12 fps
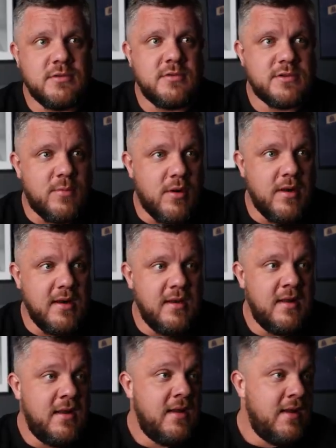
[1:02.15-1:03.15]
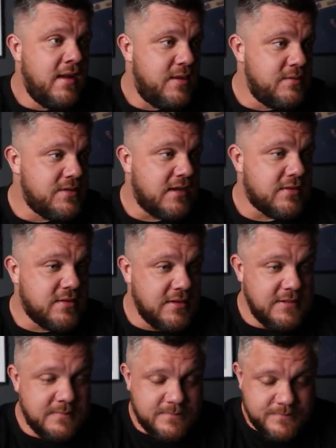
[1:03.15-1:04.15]
So this morning I was
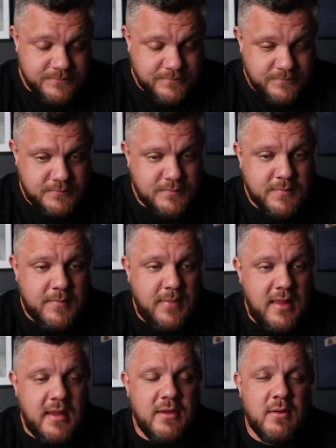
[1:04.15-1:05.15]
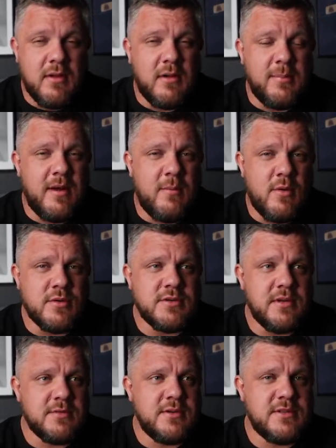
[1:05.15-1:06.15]
actually, you know, a little bit
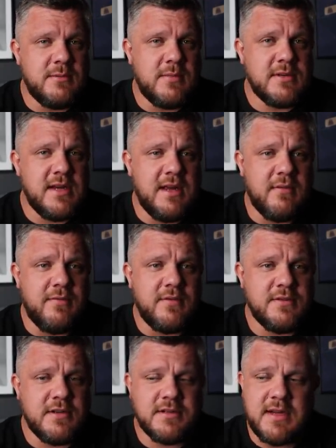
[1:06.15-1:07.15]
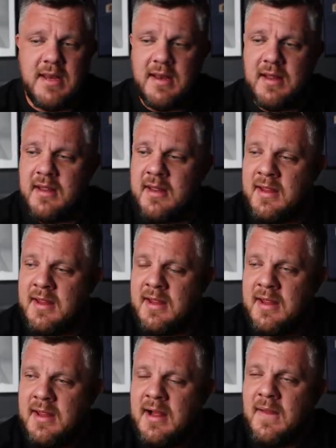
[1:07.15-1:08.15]
emotional just in myself, just kind of,
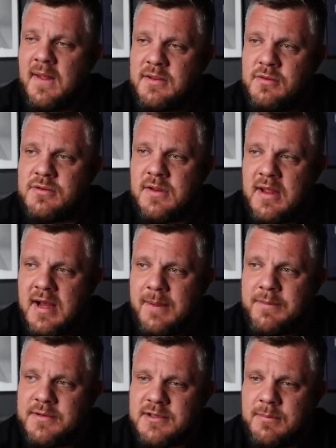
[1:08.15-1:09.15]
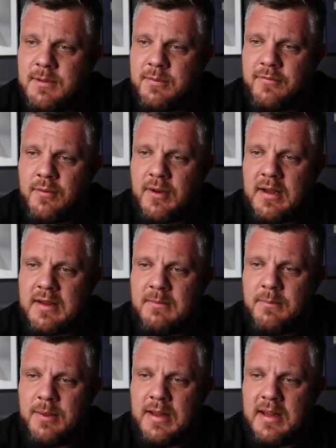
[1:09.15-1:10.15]
and that usually happens to me before I
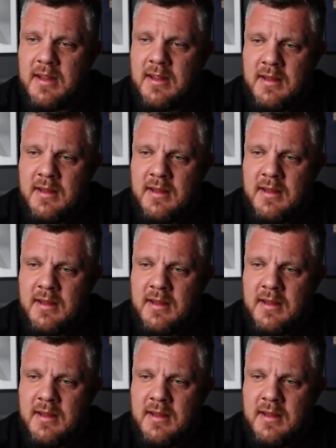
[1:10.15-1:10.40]
compete,